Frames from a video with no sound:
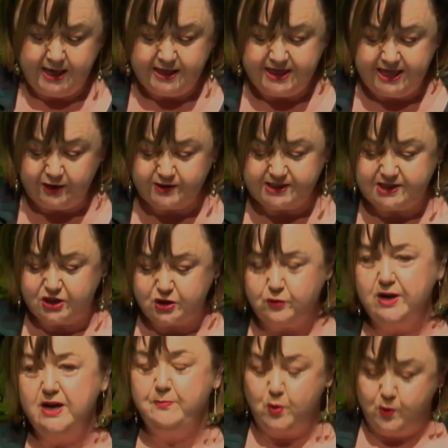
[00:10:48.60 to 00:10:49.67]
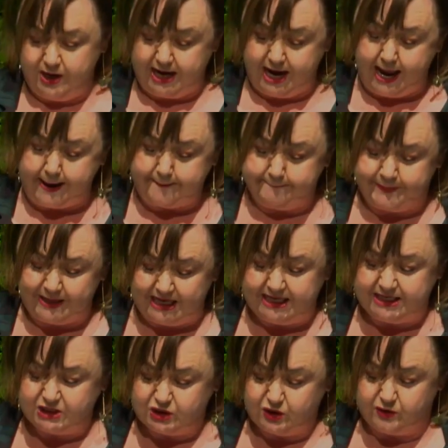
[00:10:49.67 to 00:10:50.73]
There is $3.8
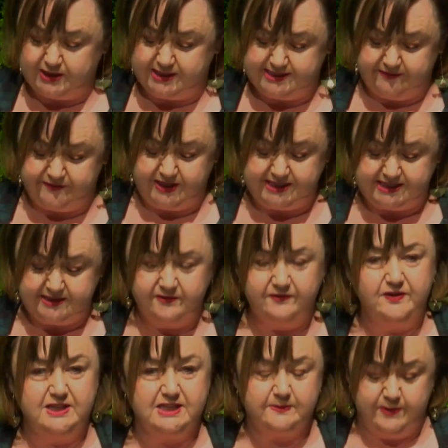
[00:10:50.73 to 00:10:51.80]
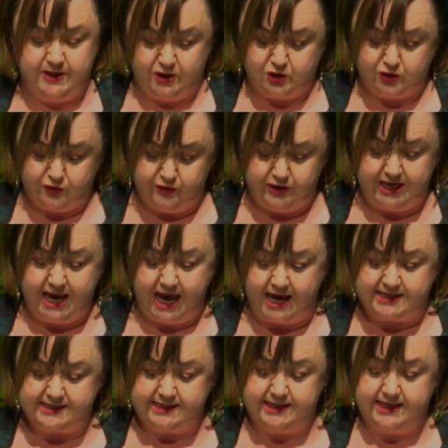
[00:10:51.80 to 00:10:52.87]
billion of this investment through the
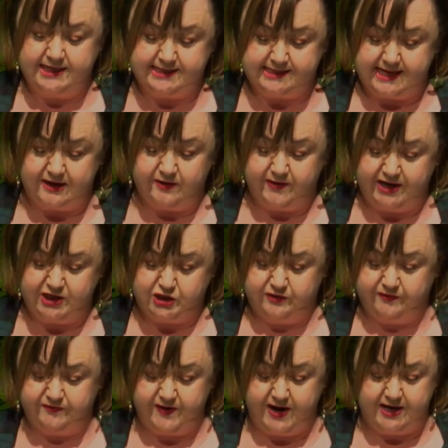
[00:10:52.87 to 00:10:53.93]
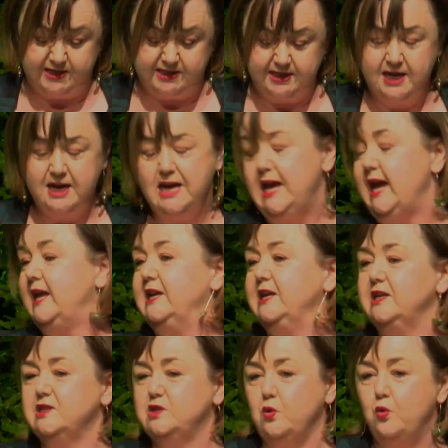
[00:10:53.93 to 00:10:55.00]
Housing Acceleration Fund, and it
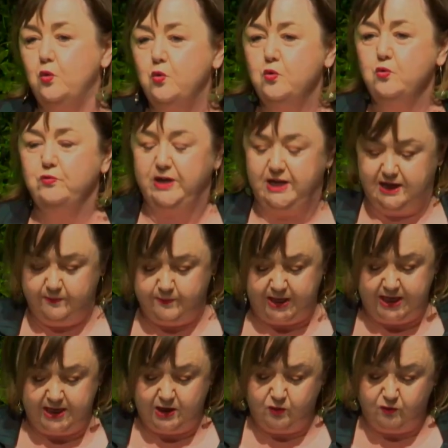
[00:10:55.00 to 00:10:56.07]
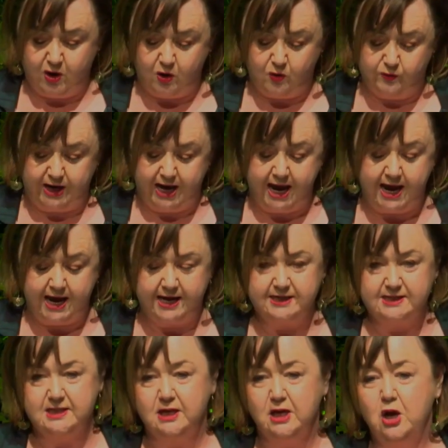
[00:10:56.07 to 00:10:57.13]
is already being rolled
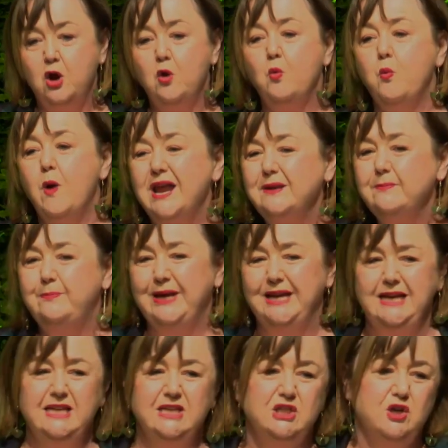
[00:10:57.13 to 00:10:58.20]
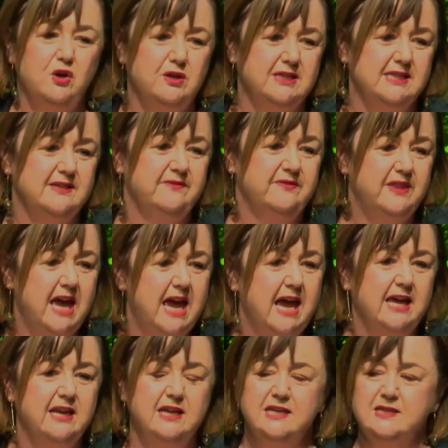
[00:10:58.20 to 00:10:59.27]
out. $1 billion of
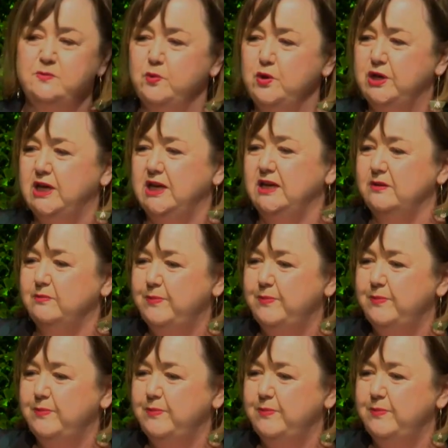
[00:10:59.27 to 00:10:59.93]
that is working in